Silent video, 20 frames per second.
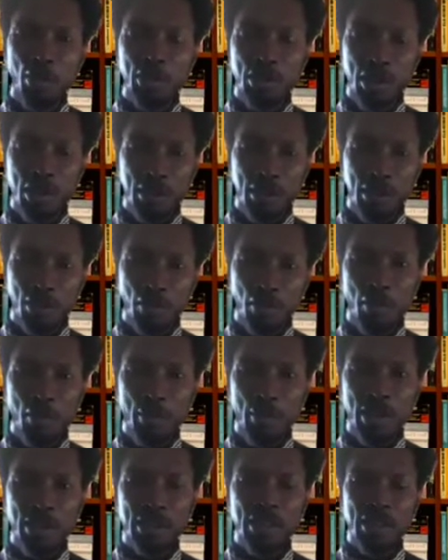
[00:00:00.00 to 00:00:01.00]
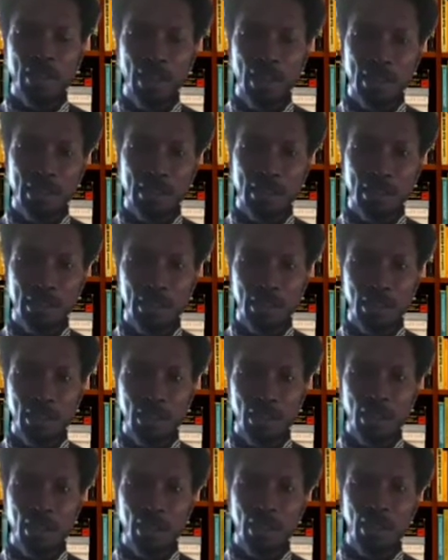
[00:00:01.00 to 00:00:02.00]
the government that is
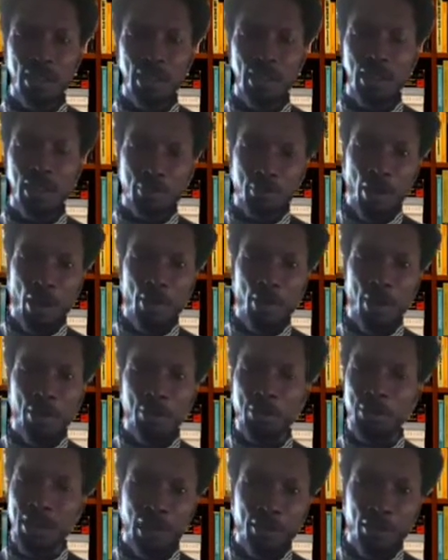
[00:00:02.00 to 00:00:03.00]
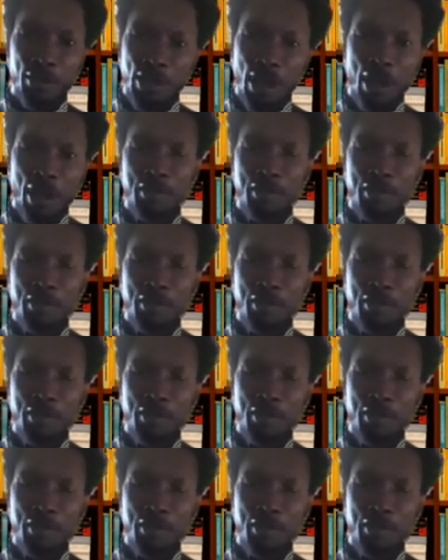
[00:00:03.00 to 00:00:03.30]
in power. We cannot have